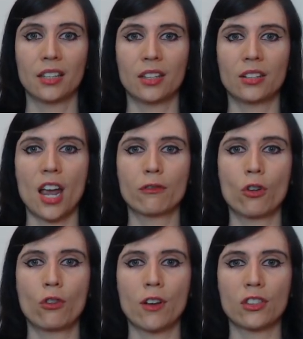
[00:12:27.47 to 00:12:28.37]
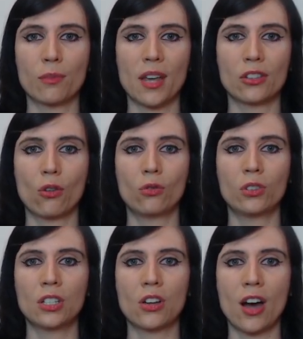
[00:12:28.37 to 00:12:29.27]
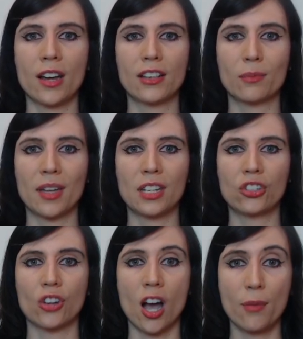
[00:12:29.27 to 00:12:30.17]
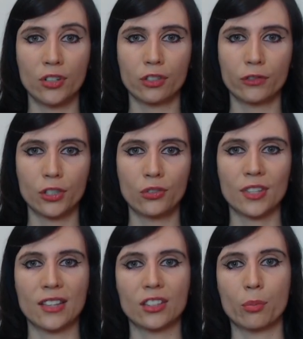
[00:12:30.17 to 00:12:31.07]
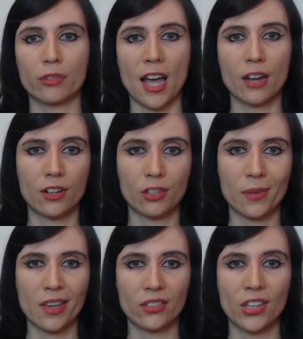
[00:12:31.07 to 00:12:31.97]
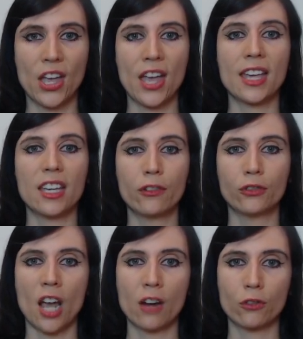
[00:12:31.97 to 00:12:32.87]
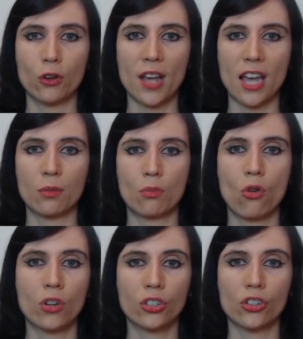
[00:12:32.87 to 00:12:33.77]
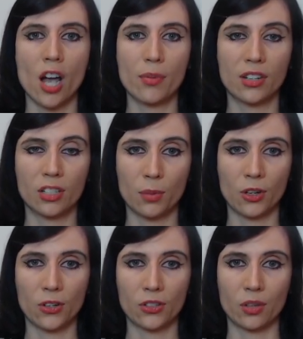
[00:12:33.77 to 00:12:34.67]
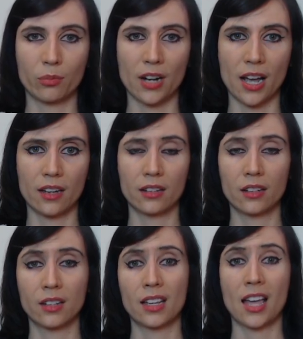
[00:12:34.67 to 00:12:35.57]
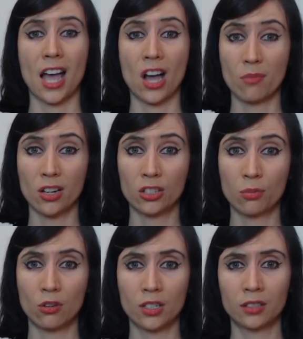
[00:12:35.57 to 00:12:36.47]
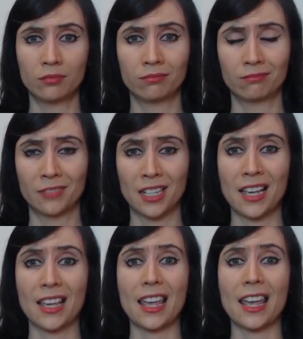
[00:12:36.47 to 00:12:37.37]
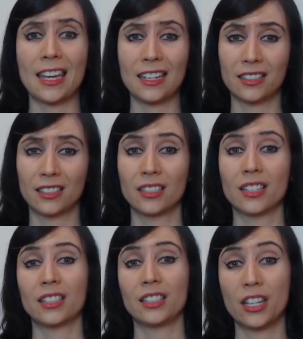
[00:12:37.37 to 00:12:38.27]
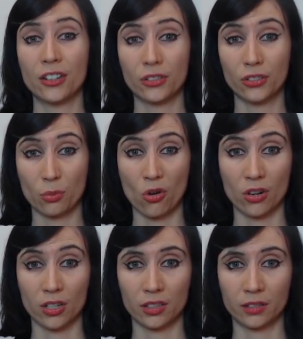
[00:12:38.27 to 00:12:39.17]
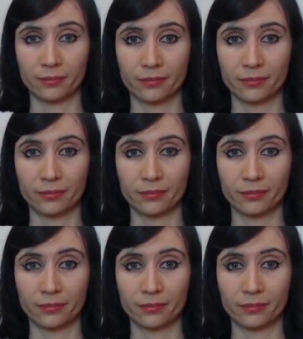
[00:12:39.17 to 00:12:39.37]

The Tyrone resumes only got as many job interviews as the Brad resumes if Tyrone had more job experience than Brad. How much more? 8 years more.